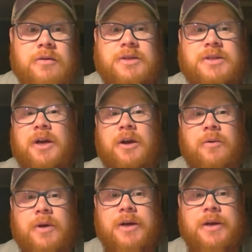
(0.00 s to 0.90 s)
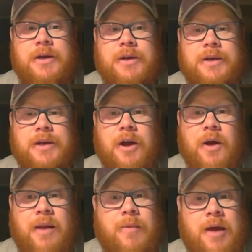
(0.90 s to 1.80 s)
So,
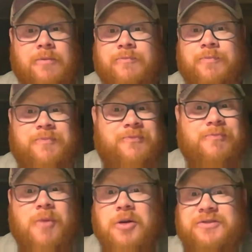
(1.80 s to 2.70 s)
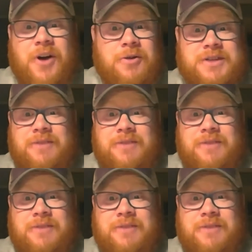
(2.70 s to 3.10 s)
and most folks,